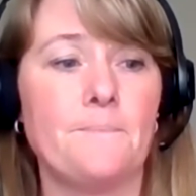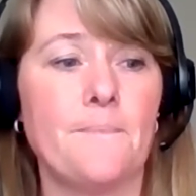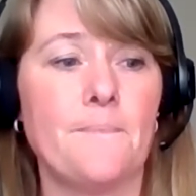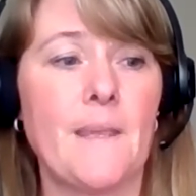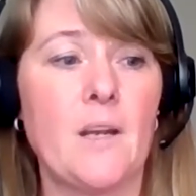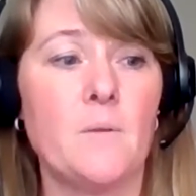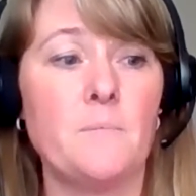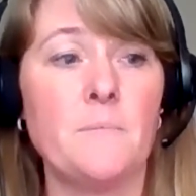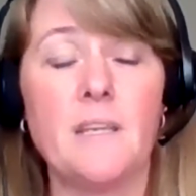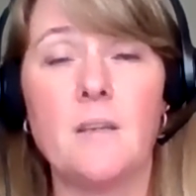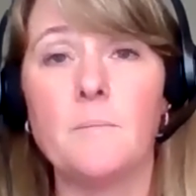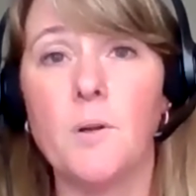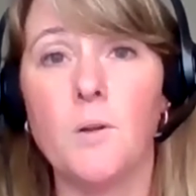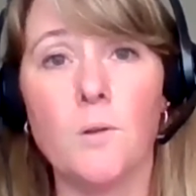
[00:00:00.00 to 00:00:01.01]
that are
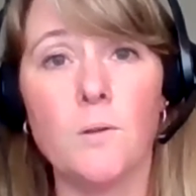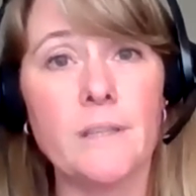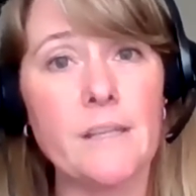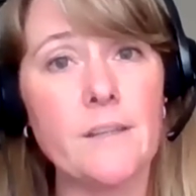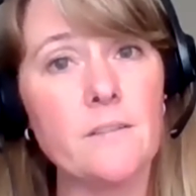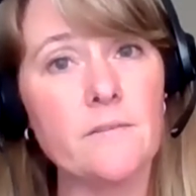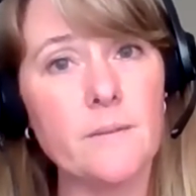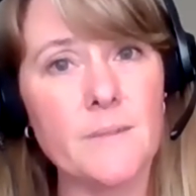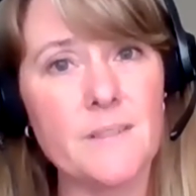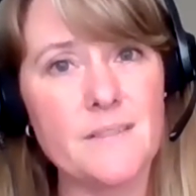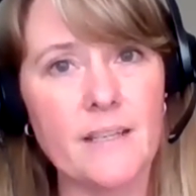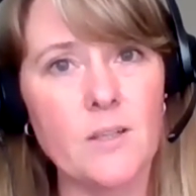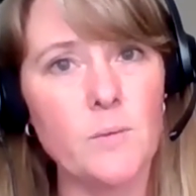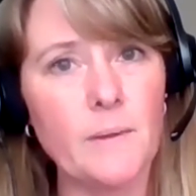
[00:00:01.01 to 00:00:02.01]
being pulled either from the
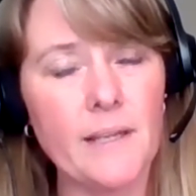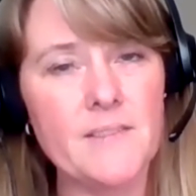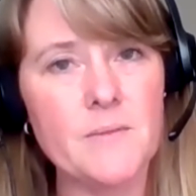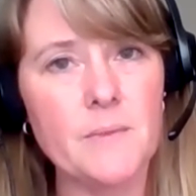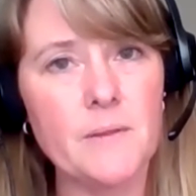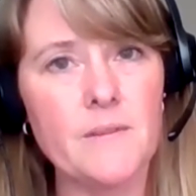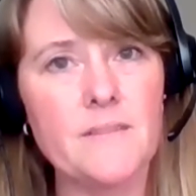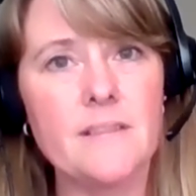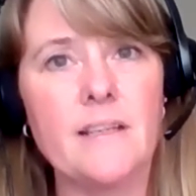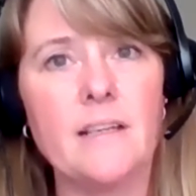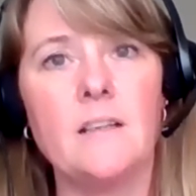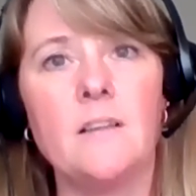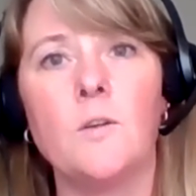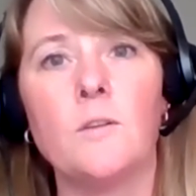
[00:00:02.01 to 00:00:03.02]
cytoplasm of the
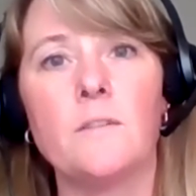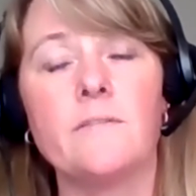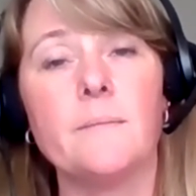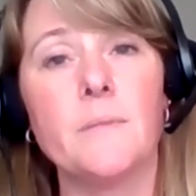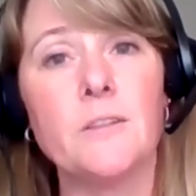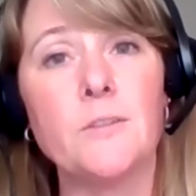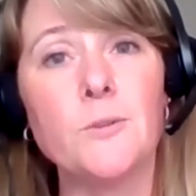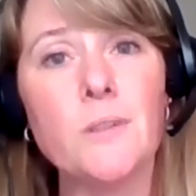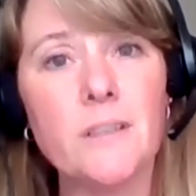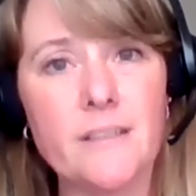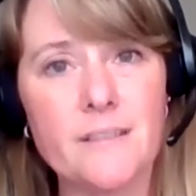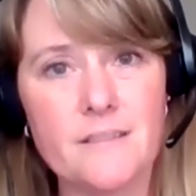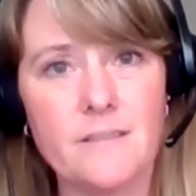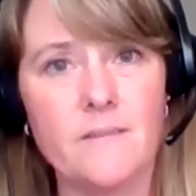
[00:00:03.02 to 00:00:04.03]
cell or from the
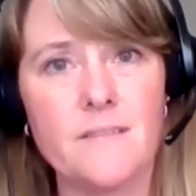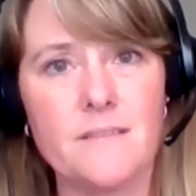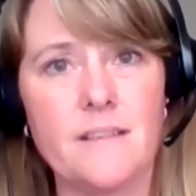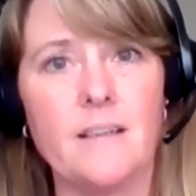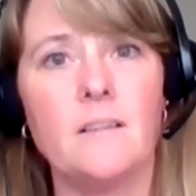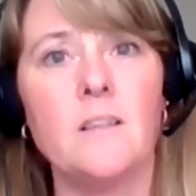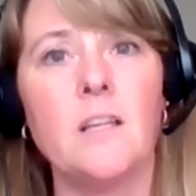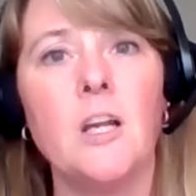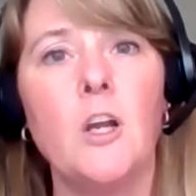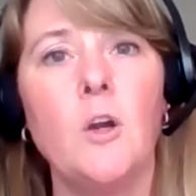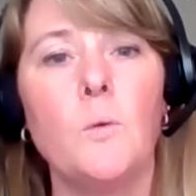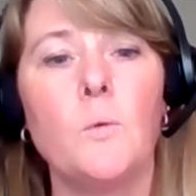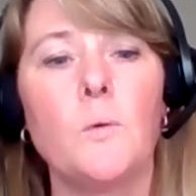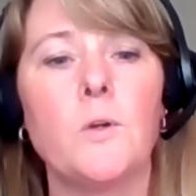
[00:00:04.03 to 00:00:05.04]
nucleus of the cell,
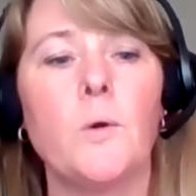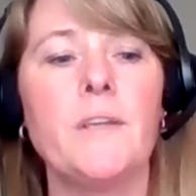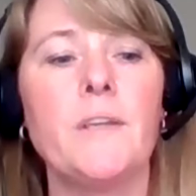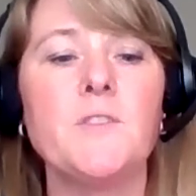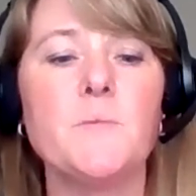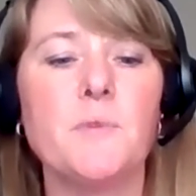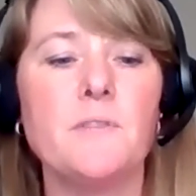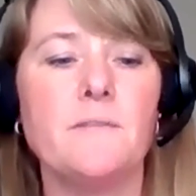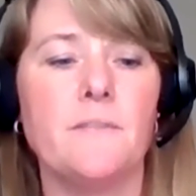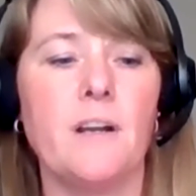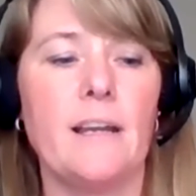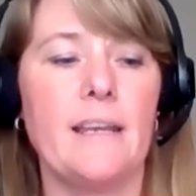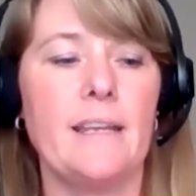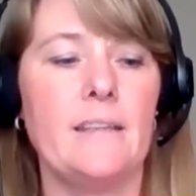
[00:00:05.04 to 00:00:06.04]
we're going to
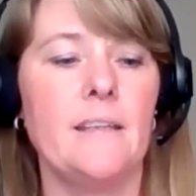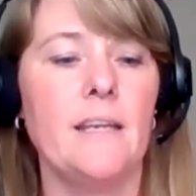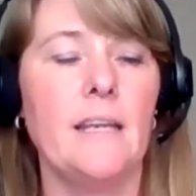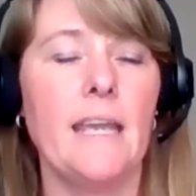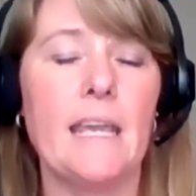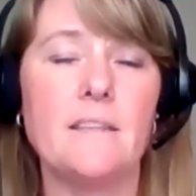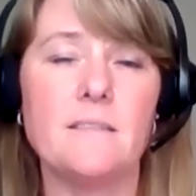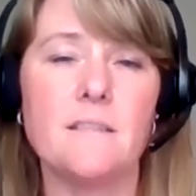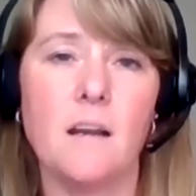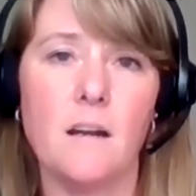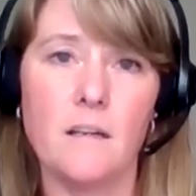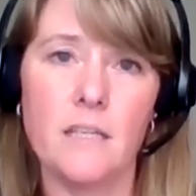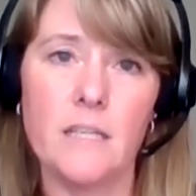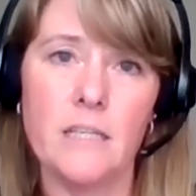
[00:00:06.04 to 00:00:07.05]
provide a
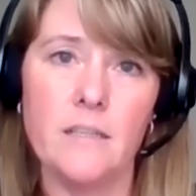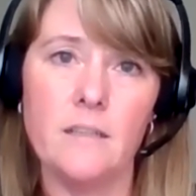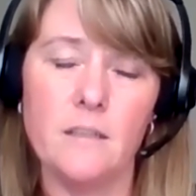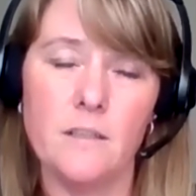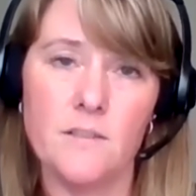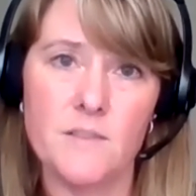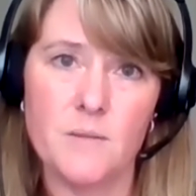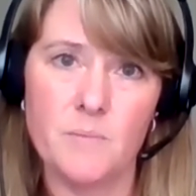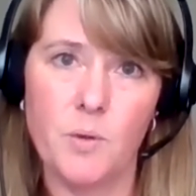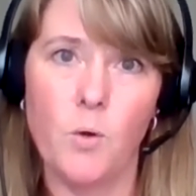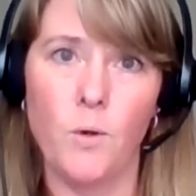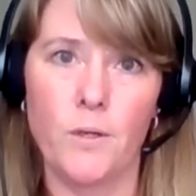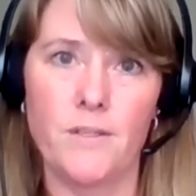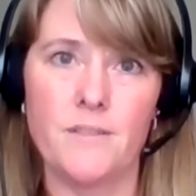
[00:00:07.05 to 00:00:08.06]
targeted
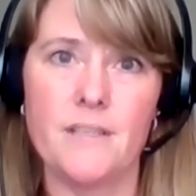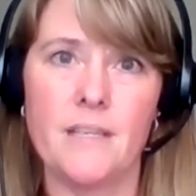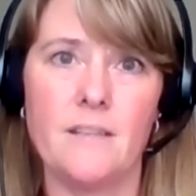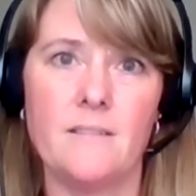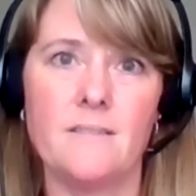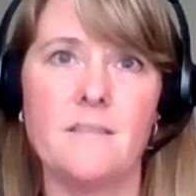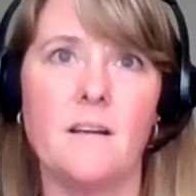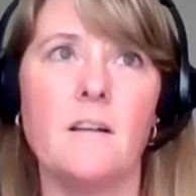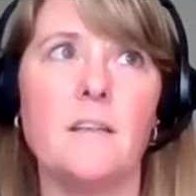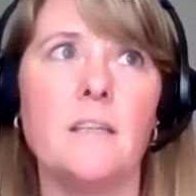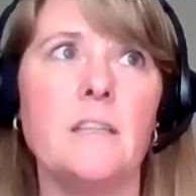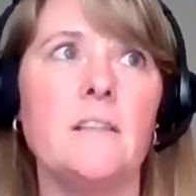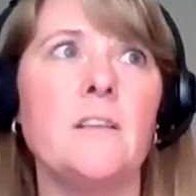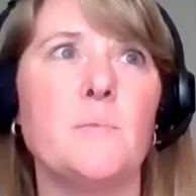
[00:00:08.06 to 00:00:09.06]
support and a
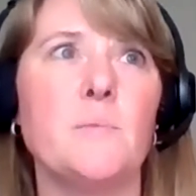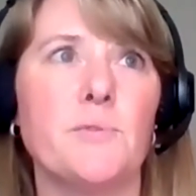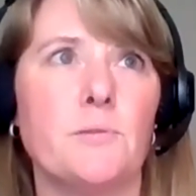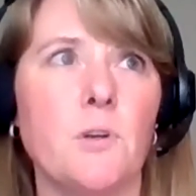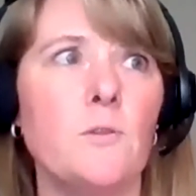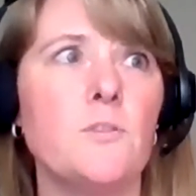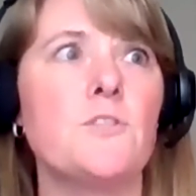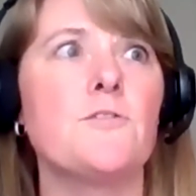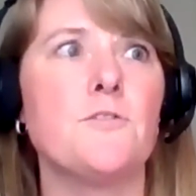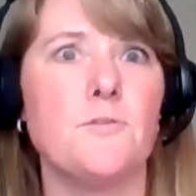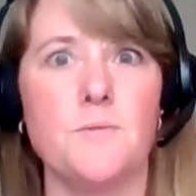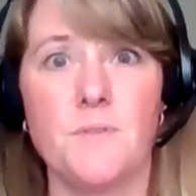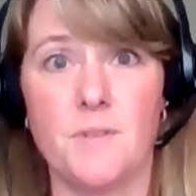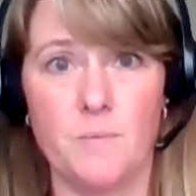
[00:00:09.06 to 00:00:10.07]
targeted approach
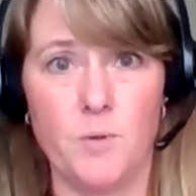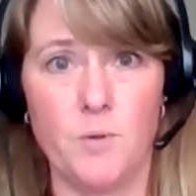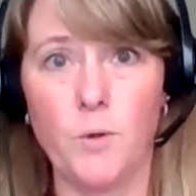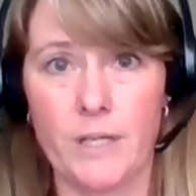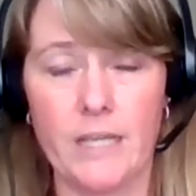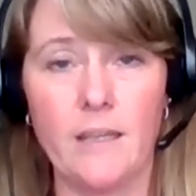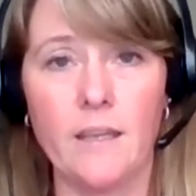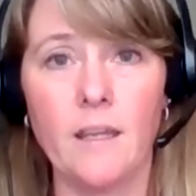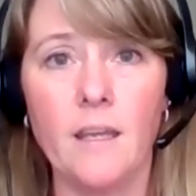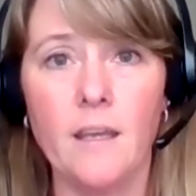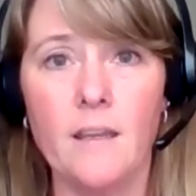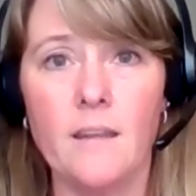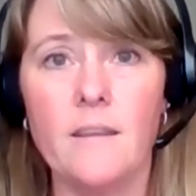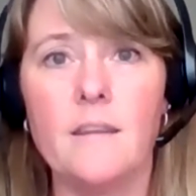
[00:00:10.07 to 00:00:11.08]
to supporting
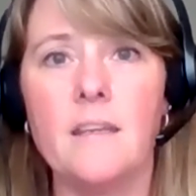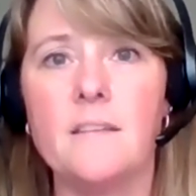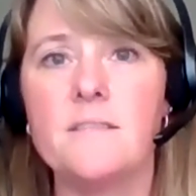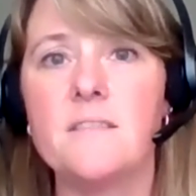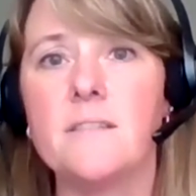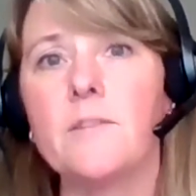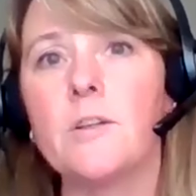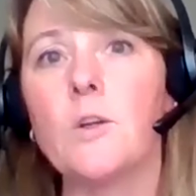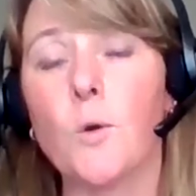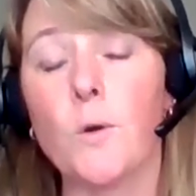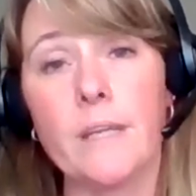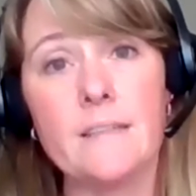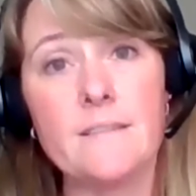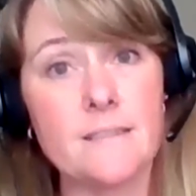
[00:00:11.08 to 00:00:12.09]
these different
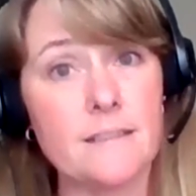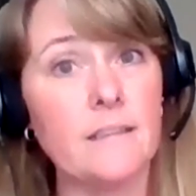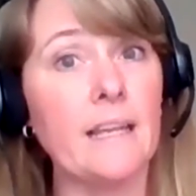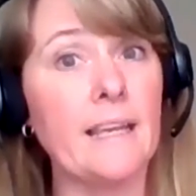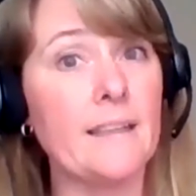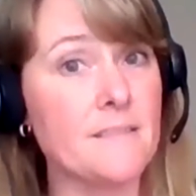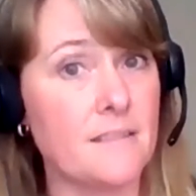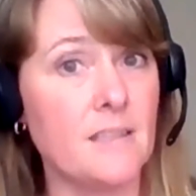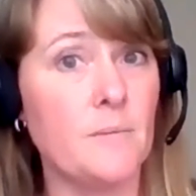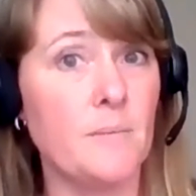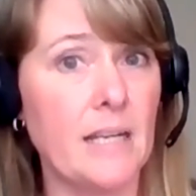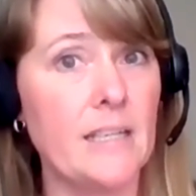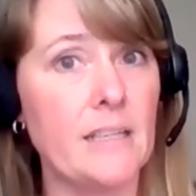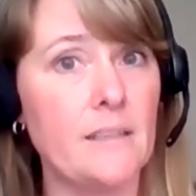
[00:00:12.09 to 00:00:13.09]
organs and glands in the
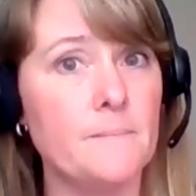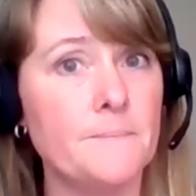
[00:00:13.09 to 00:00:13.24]
body.